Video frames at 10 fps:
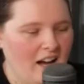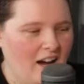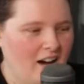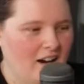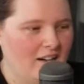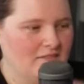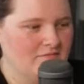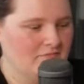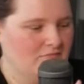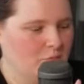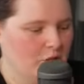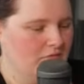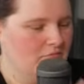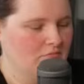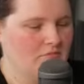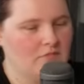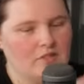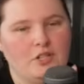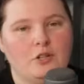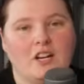what
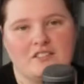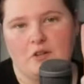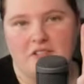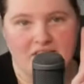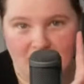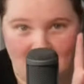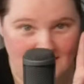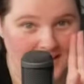you guys know the seasons.